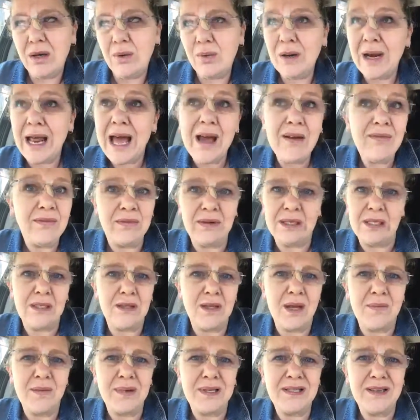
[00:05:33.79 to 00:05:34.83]
Well, I haven't really
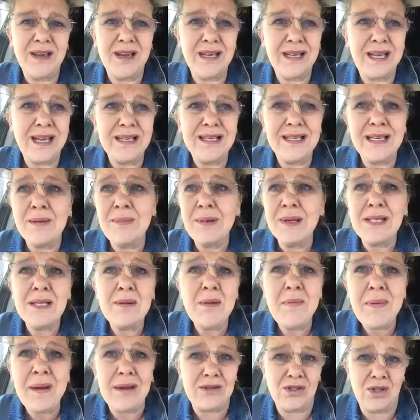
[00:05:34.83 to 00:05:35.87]
started my diet again today because
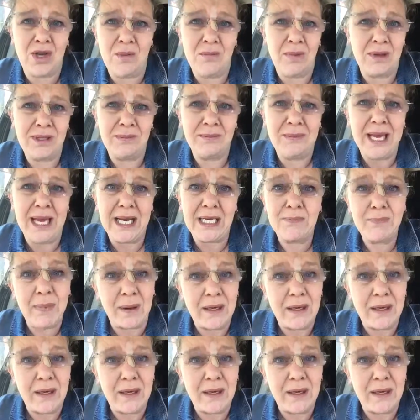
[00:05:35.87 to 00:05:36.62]
I'm about to go and buy some cakes,